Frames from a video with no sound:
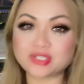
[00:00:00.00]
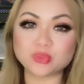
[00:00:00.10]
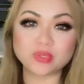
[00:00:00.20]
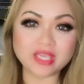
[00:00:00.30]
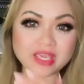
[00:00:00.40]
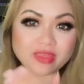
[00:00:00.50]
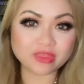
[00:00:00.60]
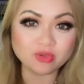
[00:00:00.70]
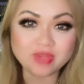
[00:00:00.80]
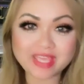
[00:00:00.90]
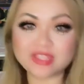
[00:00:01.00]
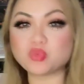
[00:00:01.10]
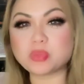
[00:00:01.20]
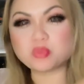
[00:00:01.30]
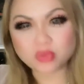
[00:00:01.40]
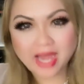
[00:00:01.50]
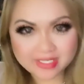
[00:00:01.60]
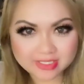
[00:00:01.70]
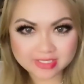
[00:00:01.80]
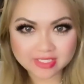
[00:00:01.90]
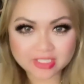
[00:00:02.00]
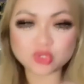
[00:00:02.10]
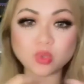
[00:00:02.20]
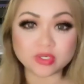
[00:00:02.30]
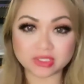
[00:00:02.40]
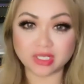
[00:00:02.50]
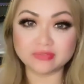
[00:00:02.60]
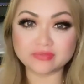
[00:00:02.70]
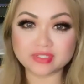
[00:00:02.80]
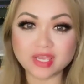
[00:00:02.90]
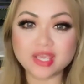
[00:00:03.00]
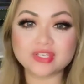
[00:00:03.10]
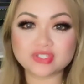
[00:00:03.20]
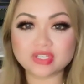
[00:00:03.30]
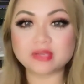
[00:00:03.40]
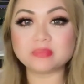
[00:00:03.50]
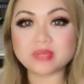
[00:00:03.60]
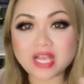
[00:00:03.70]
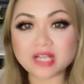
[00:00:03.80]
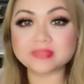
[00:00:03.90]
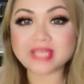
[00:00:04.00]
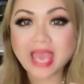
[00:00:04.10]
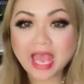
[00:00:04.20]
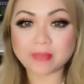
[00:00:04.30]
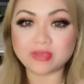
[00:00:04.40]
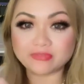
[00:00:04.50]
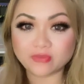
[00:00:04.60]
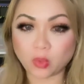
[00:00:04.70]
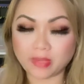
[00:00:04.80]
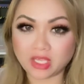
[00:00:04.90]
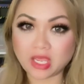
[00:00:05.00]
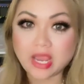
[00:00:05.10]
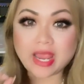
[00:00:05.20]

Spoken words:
So we get theory and then we practice it to ourselves so that it becomes habit forming.